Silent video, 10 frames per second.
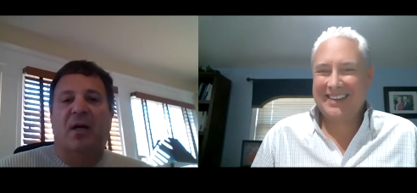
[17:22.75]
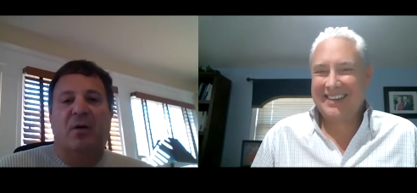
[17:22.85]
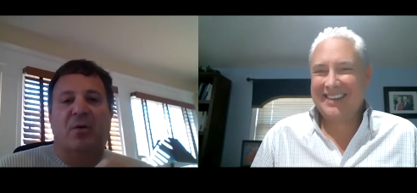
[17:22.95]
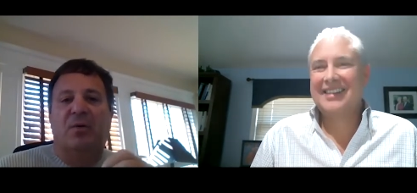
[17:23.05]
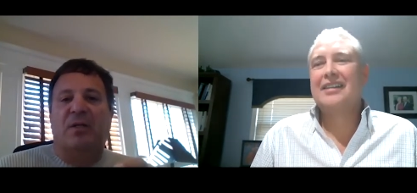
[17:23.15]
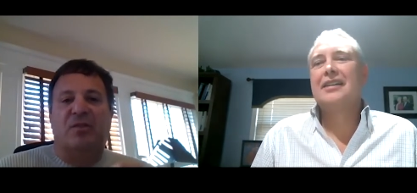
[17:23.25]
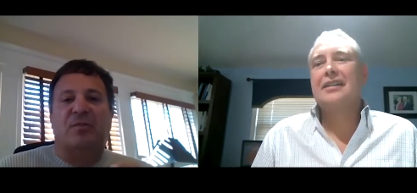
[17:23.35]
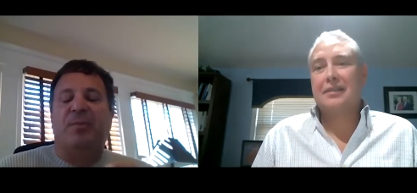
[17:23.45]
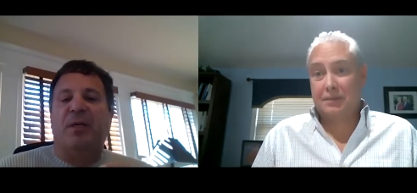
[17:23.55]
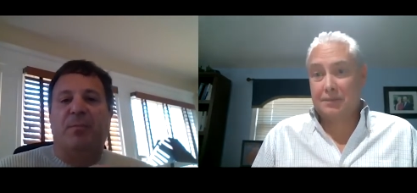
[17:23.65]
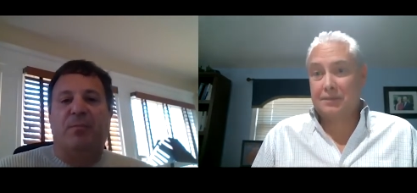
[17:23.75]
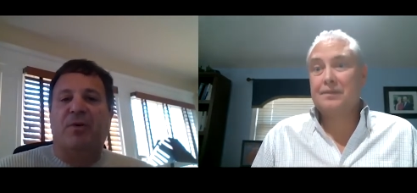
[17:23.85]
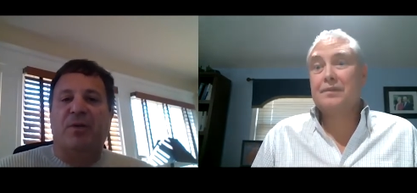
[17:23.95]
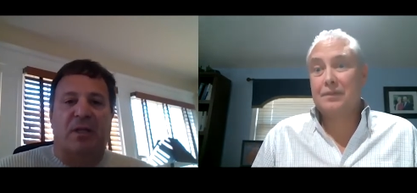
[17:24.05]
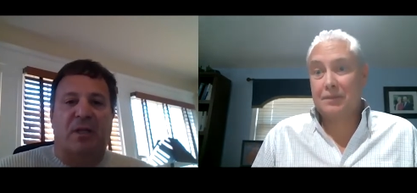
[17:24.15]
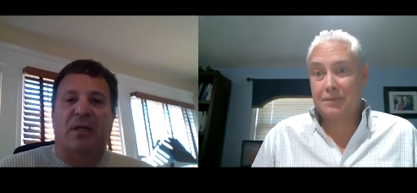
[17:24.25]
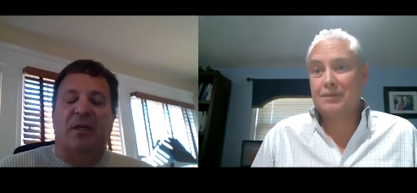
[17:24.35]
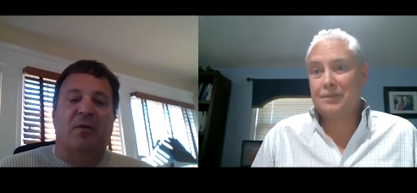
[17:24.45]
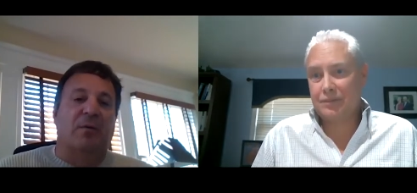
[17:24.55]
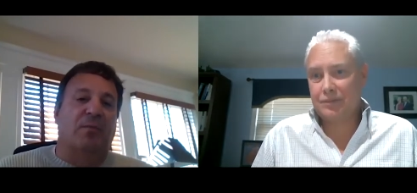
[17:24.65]
Speaker 1: who can speak brilliantly,
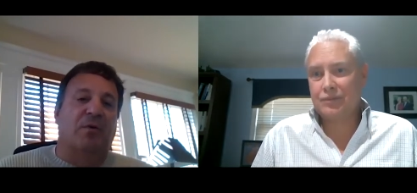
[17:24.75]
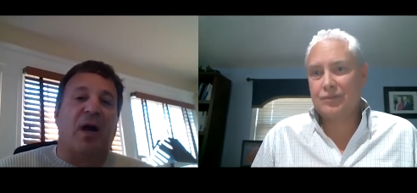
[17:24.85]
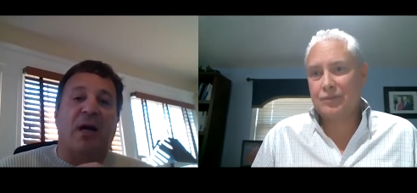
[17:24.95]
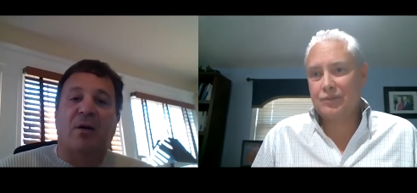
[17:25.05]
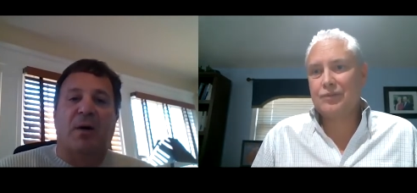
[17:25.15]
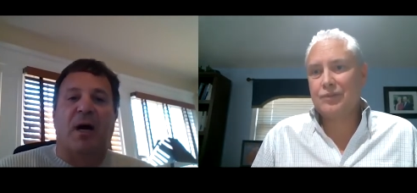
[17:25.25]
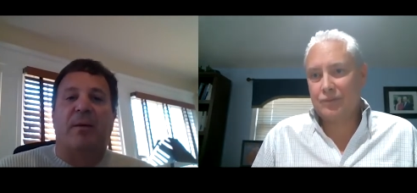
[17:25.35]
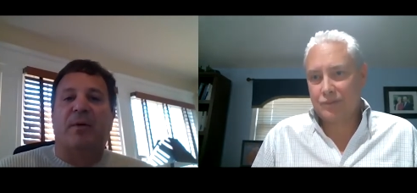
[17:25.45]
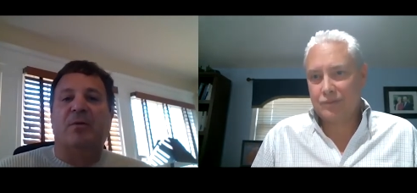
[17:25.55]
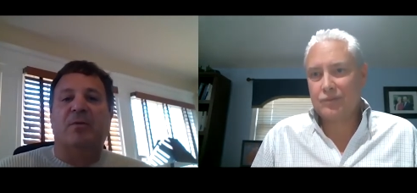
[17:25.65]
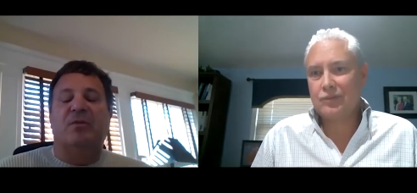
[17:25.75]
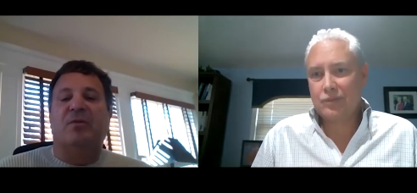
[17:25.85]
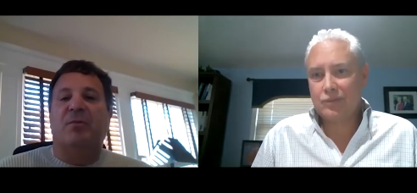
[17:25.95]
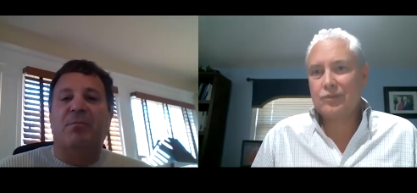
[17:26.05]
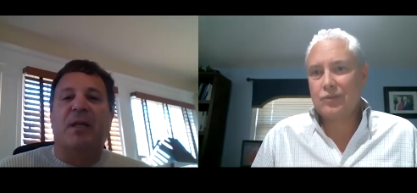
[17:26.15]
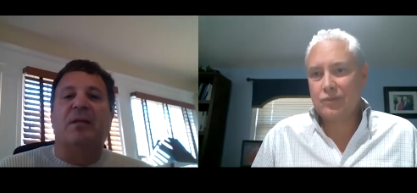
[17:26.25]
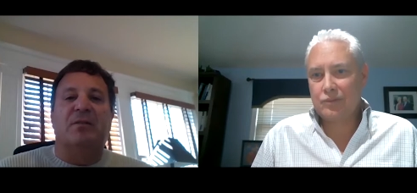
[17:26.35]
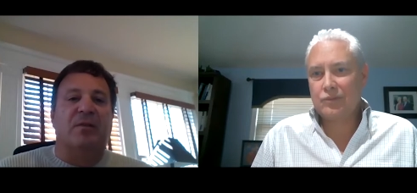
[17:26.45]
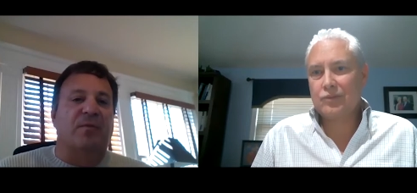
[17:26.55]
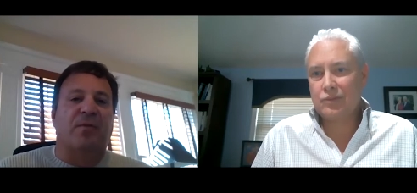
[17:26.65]
or Barack Obama who's
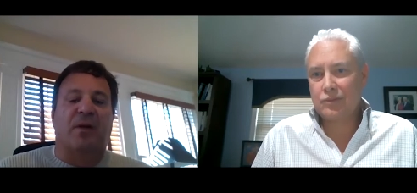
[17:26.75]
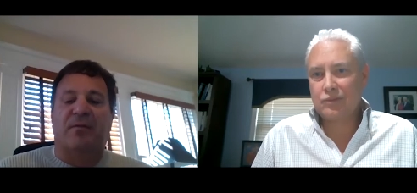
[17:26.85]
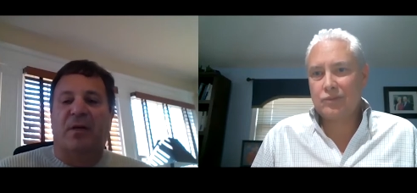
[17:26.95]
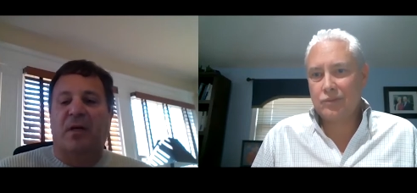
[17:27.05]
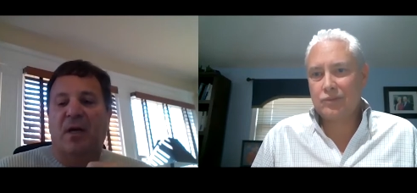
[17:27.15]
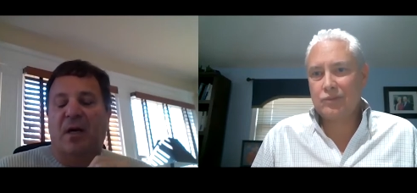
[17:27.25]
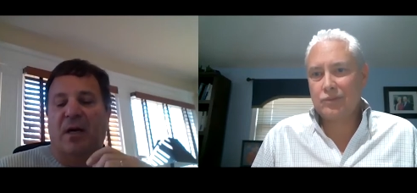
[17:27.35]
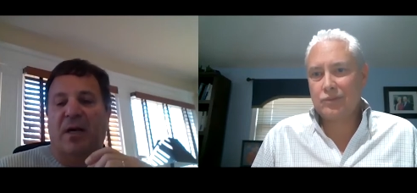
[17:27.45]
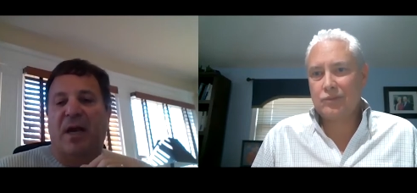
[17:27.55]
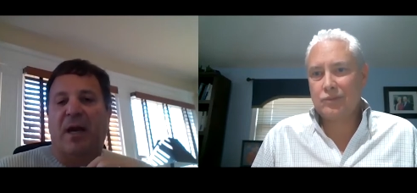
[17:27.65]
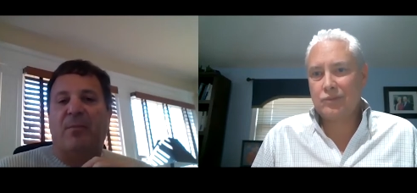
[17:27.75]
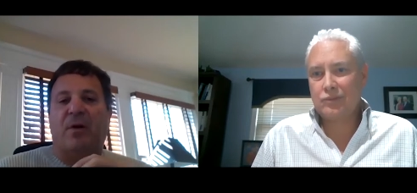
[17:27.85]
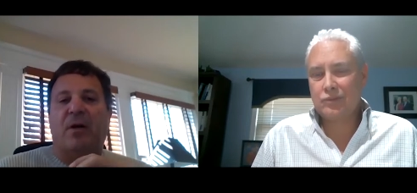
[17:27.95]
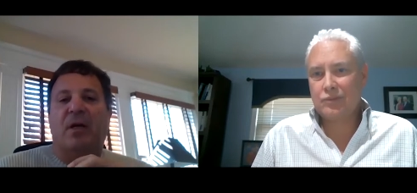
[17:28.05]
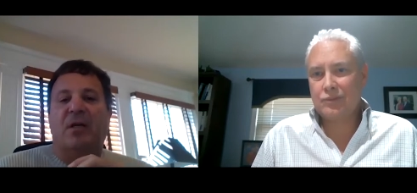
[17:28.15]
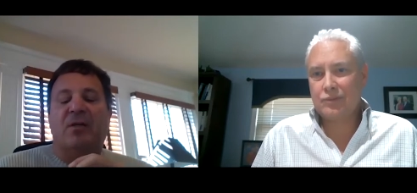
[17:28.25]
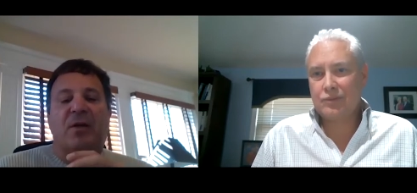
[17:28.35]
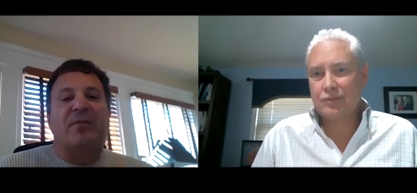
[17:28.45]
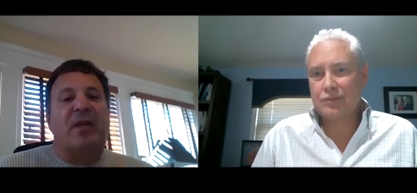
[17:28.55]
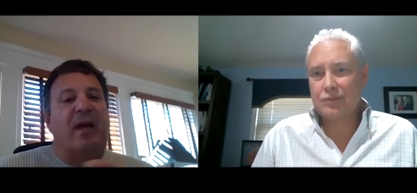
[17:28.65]
tremendous in front of a, a camera you
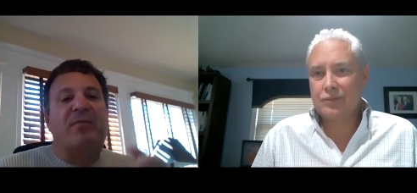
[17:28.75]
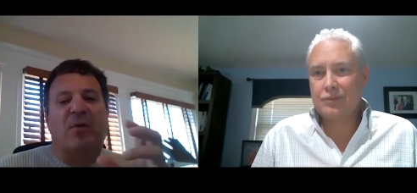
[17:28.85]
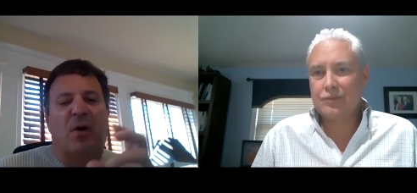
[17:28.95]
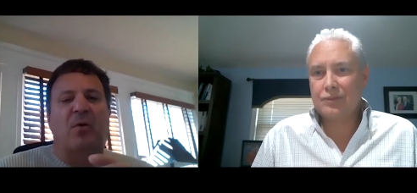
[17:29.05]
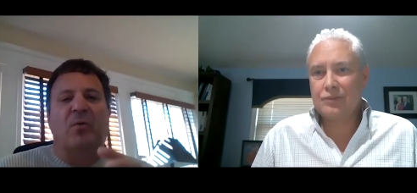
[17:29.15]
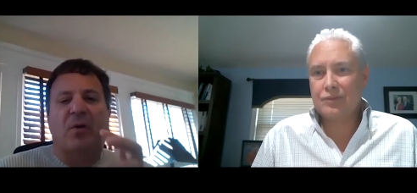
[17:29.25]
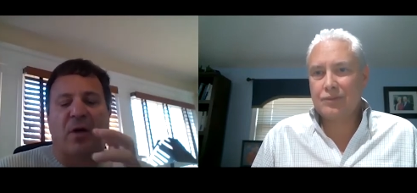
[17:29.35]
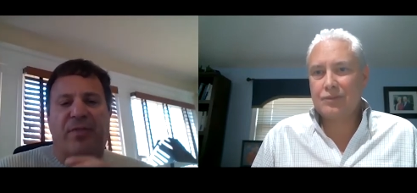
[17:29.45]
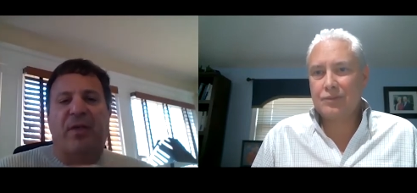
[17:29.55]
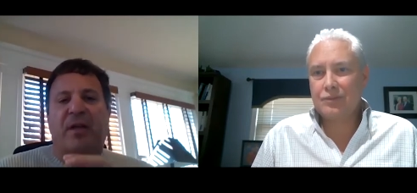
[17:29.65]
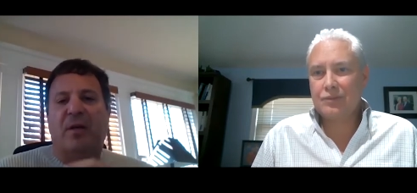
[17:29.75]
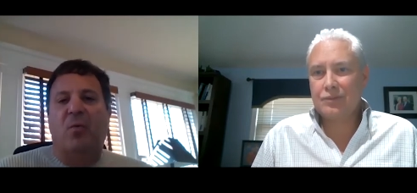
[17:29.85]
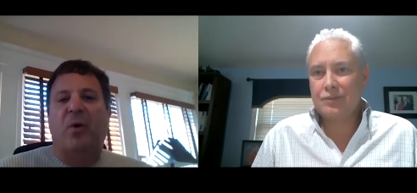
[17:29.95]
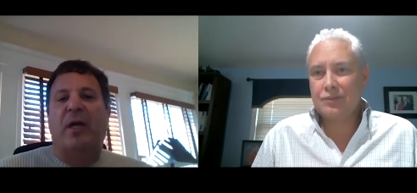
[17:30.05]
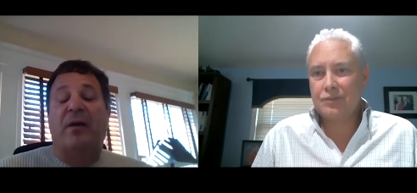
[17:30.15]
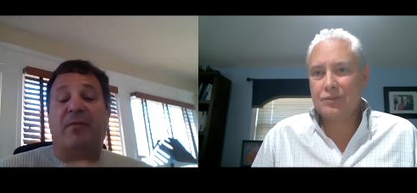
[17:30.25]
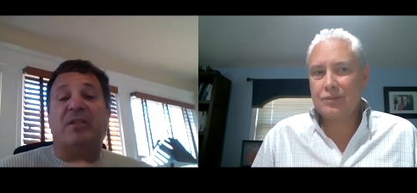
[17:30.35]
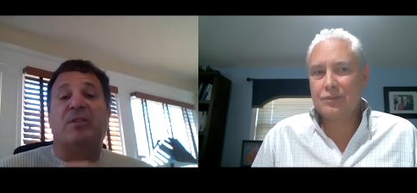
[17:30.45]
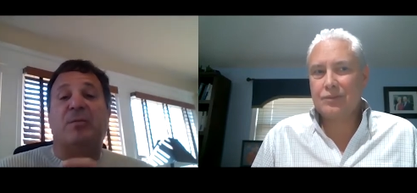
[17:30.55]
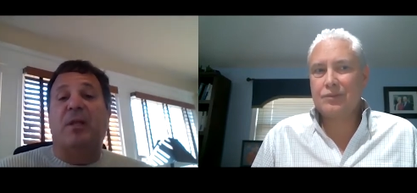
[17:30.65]
have to have your own authentic way of
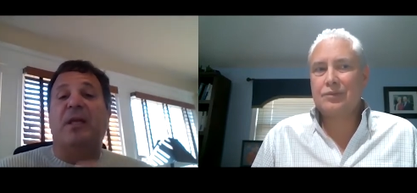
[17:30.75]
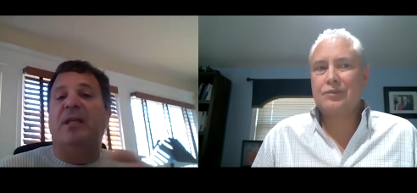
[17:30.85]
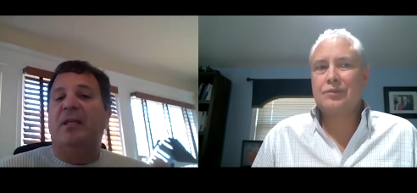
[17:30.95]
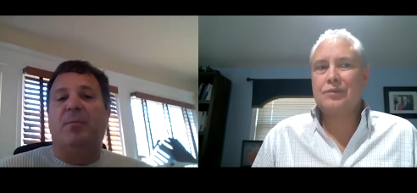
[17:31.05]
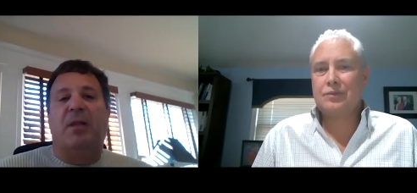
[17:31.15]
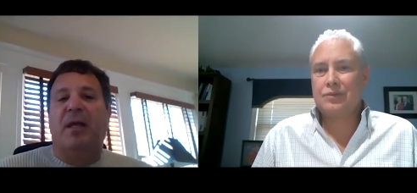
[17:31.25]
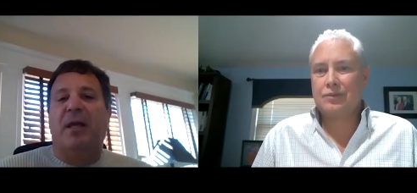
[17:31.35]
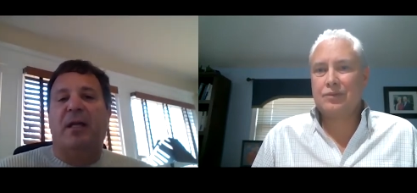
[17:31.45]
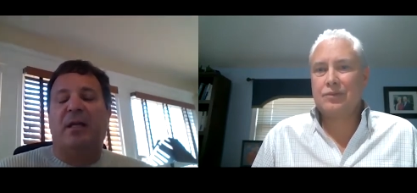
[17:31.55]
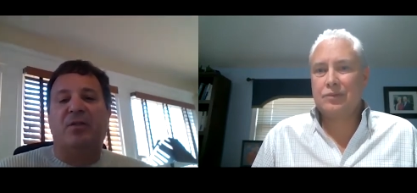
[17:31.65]
explaining the plan and